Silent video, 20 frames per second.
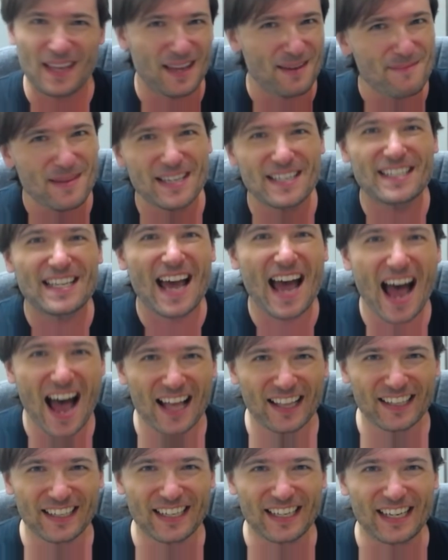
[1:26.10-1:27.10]

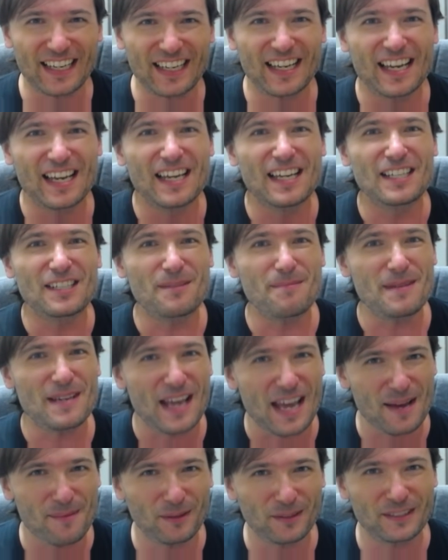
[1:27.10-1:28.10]
mentality to be
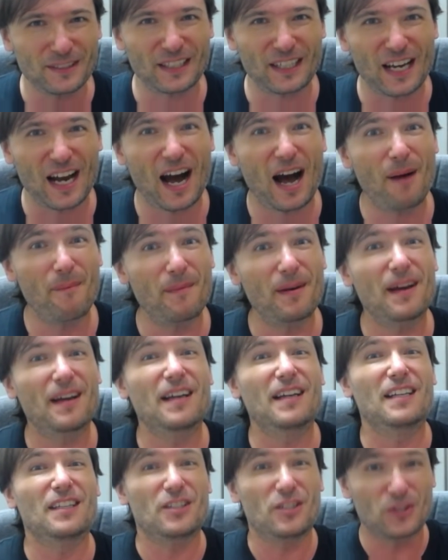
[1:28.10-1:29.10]
able to come
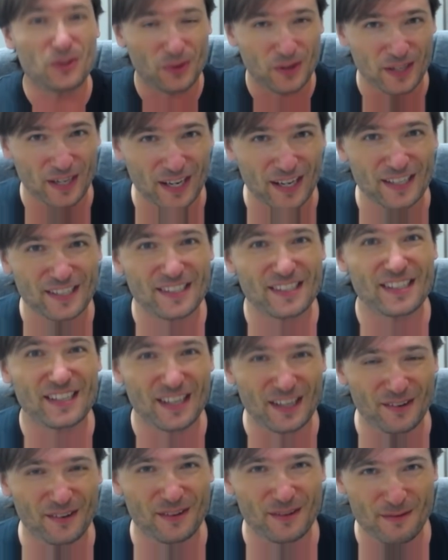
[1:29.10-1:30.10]
join us
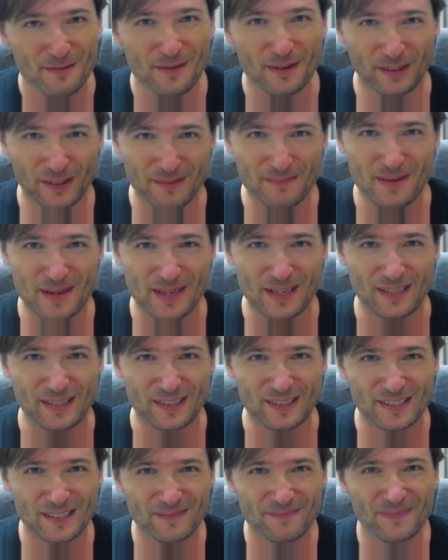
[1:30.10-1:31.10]
here in the
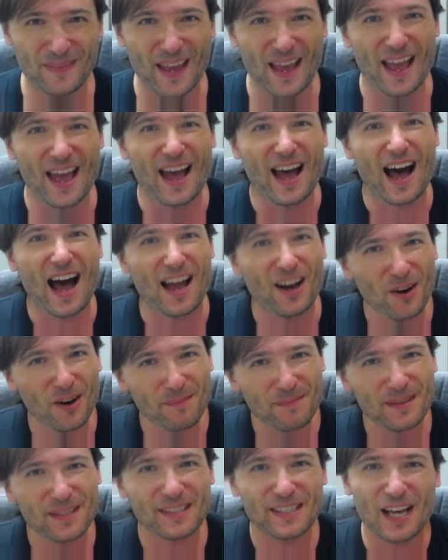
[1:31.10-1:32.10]
Philippines. I
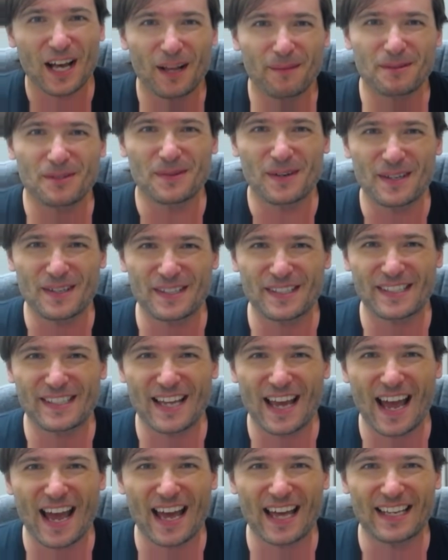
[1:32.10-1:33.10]
hope this helps you
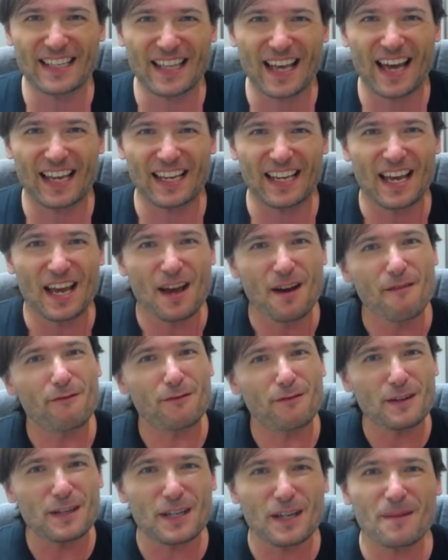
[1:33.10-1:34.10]
understand that
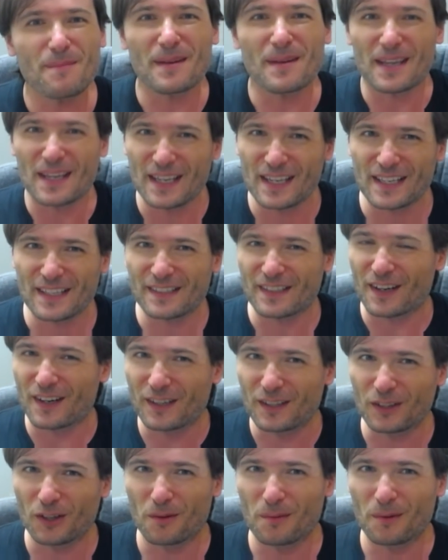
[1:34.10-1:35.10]
Freedom is a
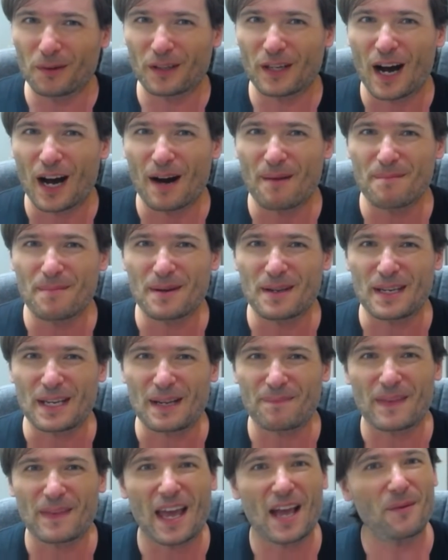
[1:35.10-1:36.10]
global
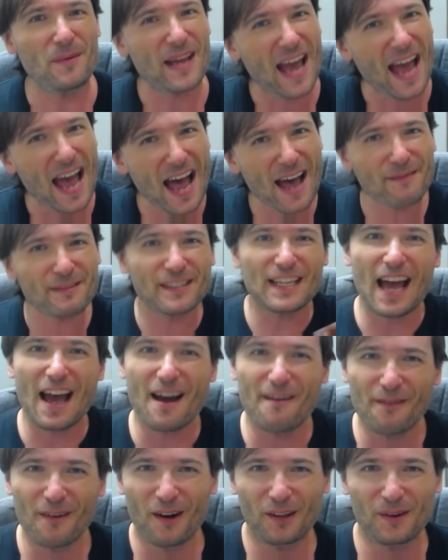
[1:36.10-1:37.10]
company, and we have
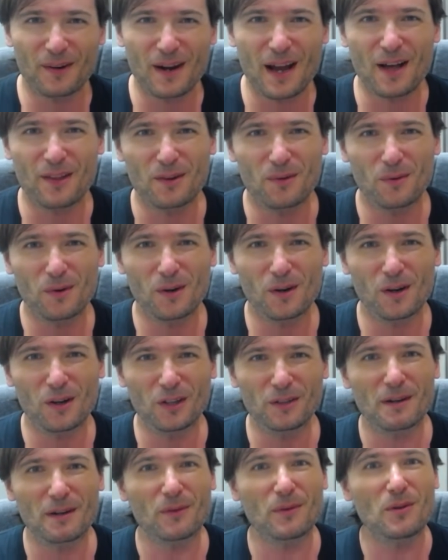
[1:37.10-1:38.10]
staff all around the
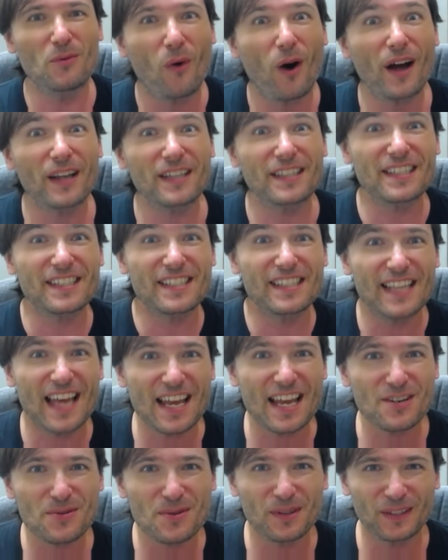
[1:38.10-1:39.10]
world, but we want to
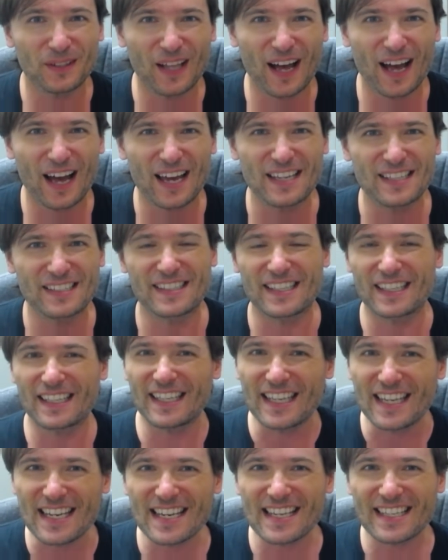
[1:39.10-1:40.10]
centralize the
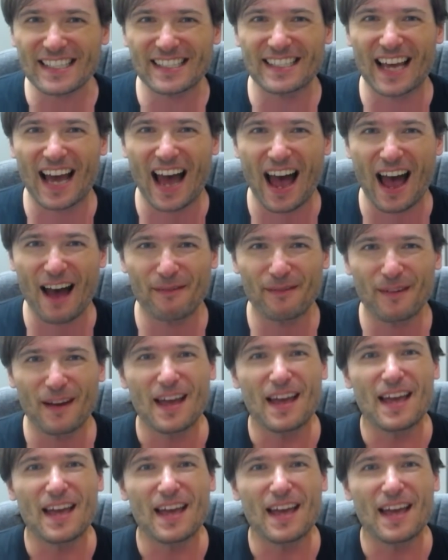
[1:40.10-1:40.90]
key staff